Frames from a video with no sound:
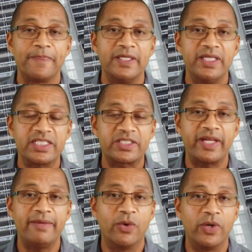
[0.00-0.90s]

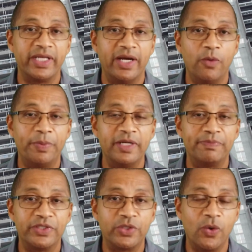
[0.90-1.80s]
yesterday morning I opened up
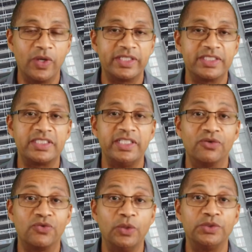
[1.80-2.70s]
the toilet to see a
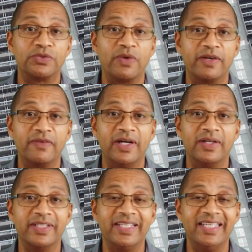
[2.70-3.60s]
roach run
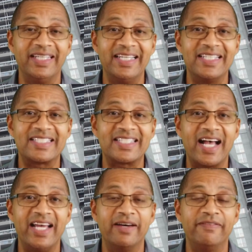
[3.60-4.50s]
around the
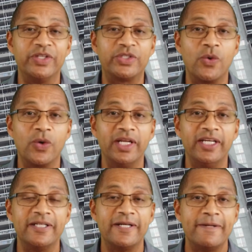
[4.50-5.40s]
inside of the toilet.
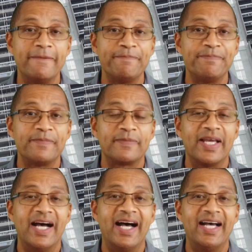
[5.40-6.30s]

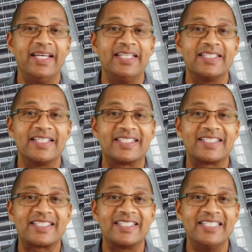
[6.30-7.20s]
I
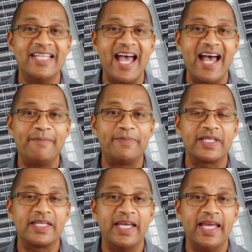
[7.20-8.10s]
snapped,
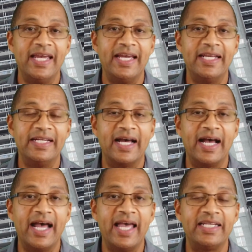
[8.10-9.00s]
and
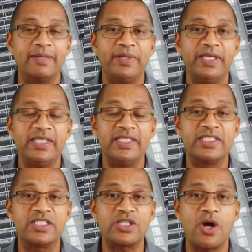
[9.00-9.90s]
I had to be
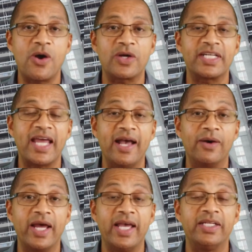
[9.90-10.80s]
talked
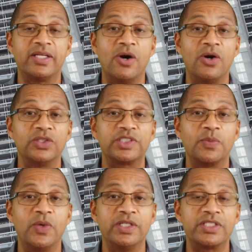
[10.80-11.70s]
down. I had to call
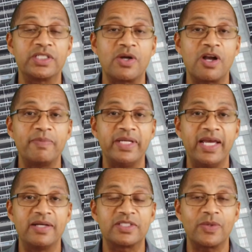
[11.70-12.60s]
someone to talk me
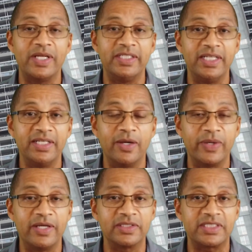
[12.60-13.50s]
down so I didn't go
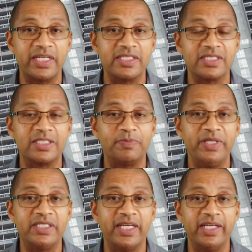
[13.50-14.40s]
downstairs and
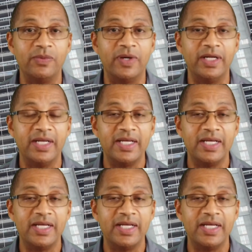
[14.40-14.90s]
speak to anyone.